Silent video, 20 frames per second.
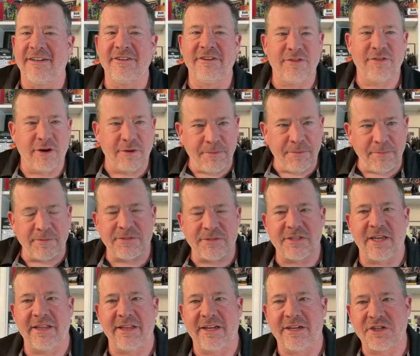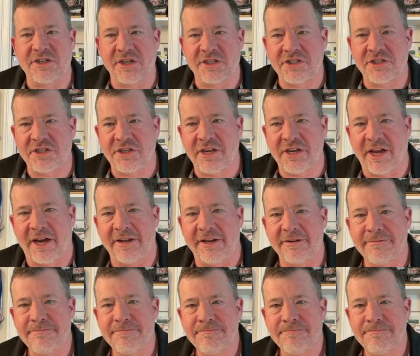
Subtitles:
You've heard people say that. Trust your gut.